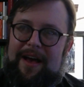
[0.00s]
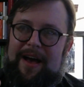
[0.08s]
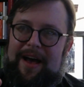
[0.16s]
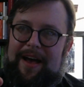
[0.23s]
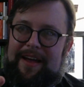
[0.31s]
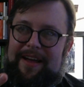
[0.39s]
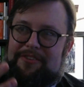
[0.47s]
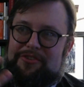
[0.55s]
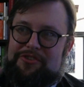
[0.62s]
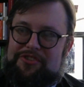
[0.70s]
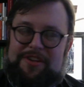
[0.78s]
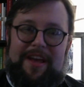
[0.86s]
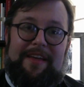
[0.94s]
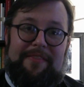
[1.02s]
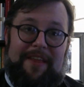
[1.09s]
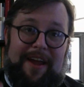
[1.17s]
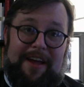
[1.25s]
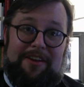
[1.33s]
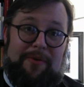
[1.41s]
I understand, that
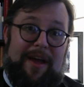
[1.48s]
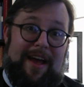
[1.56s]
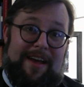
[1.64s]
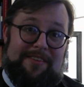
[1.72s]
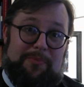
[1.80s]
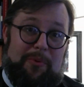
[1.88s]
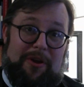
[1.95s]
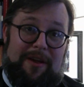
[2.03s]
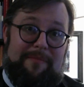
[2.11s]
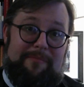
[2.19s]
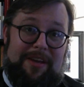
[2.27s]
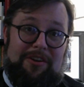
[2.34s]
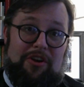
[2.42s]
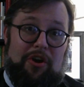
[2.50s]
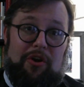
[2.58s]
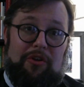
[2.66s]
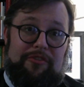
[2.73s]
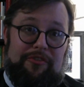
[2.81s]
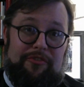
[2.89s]
I grasp what I'm being
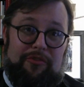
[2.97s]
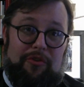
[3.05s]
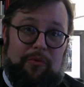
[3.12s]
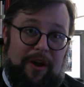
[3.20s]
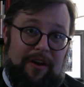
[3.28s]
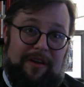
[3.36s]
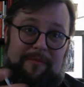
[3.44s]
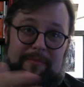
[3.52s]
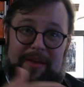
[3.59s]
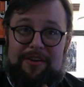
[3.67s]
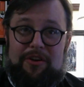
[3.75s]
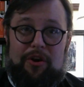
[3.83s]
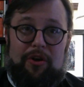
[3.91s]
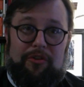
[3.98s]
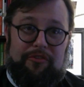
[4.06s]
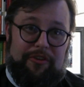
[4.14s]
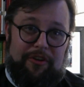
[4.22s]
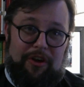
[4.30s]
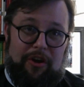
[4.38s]
called to do, where I'm being called
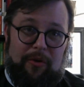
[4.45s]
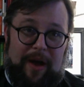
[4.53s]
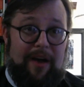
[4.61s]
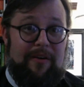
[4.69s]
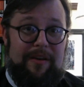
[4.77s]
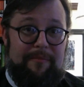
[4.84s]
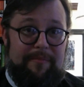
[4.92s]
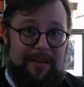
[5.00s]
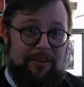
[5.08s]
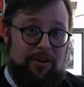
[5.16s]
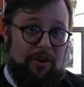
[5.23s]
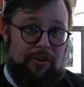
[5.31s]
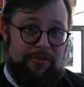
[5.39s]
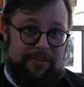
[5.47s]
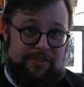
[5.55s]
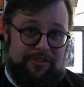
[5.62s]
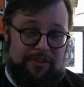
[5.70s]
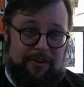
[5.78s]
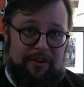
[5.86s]
to go, how I'm being called to
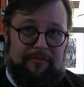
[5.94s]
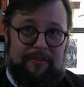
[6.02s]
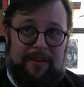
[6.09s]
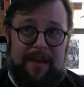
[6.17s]
serve,